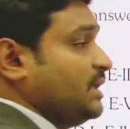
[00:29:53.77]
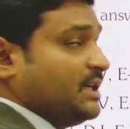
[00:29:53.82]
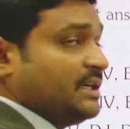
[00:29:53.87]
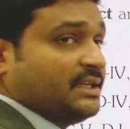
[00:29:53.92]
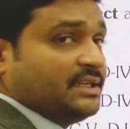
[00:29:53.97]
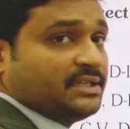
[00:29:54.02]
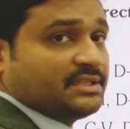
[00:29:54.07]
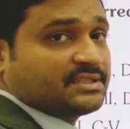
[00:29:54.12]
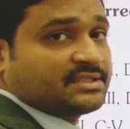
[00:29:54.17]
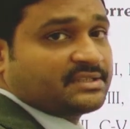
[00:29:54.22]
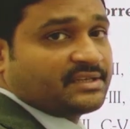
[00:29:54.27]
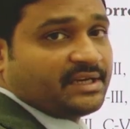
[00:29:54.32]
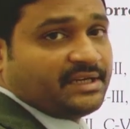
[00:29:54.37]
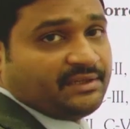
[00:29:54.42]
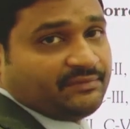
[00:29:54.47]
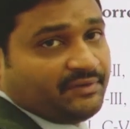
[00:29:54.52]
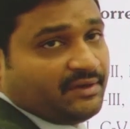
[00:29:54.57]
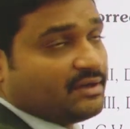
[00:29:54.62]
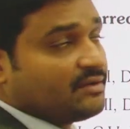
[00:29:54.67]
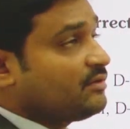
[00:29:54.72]
is a
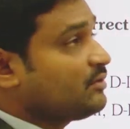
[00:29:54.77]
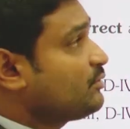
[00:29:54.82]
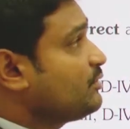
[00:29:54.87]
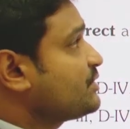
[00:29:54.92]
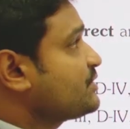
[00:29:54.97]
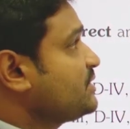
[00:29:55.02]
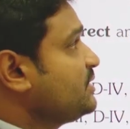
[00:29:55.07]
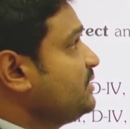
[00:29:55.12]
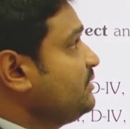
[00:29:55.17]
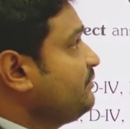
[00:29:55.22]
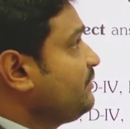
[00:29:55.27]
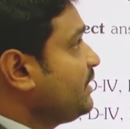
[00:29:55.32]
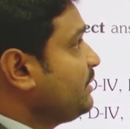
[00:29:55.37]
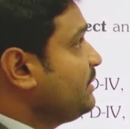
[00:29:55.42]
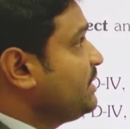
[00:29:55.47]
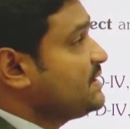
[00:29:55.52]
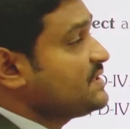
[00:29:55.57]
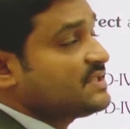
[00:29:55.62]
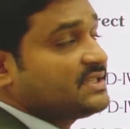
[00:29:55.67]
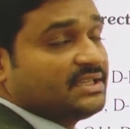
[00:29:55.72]
straightforward question from
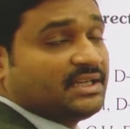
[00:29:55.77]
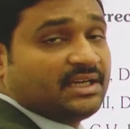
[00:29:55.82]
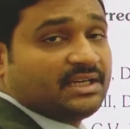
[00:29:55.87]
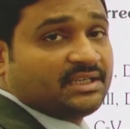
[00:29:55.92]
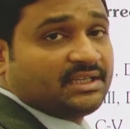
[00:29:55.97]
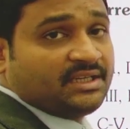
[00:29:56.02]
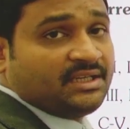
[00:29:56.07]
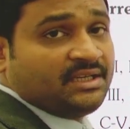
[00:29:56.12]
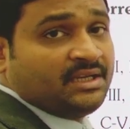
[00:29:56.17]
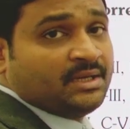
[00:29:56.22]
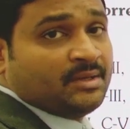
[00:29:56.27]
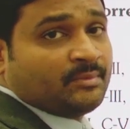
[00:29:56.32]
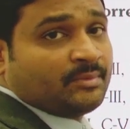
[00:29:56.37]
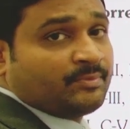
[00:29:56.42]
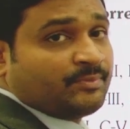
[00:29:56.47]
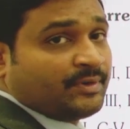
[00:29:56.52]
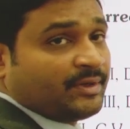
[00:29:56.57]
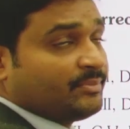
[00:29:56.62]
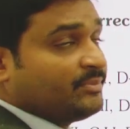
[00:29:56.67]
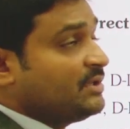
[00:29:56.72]
NCERT
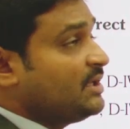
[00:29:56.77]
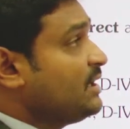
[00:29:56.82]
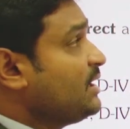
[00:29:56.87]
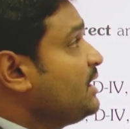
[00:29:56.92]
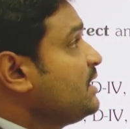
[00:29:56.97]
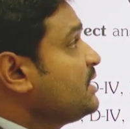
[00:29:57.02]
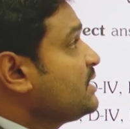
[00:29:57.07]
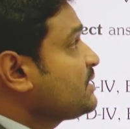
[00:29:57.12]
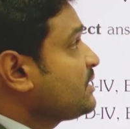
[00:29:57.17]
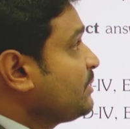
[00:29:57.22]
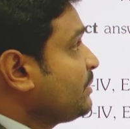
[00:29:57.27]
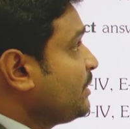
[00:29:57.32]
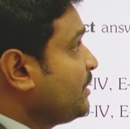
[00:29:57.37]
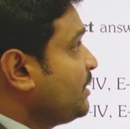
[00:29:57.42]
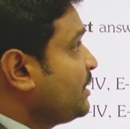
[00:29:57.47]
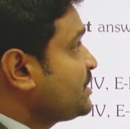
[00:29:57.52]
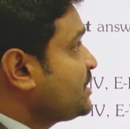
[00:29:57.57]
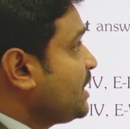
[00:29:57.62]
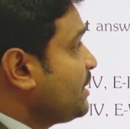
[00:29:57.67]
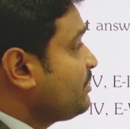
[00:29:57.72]
from the
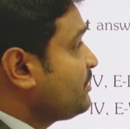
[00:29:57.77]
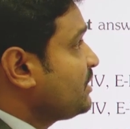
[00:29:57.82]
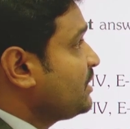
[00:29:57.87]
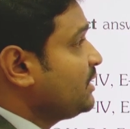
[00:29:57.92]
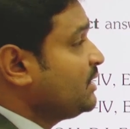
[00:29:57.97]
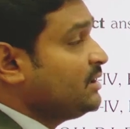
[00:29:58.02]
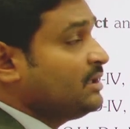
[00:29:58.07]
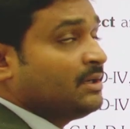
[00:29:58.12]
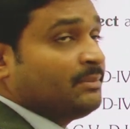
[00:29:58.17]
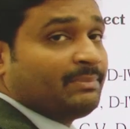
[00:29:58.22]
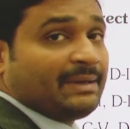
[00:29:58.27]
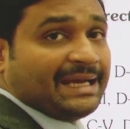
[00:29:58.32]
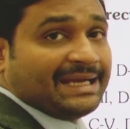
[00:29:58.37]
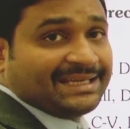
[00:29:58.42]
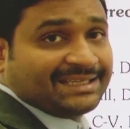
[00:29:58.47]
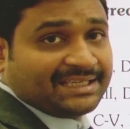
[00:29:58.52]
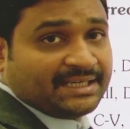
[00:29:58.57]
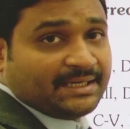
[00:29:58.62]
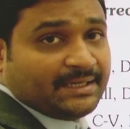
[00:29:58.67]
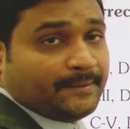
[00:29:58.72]
chapter Plant
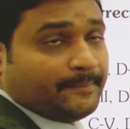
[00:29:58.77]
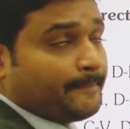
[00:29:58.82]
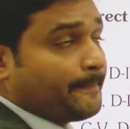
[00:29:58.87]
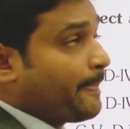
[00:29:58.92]
Kingdom.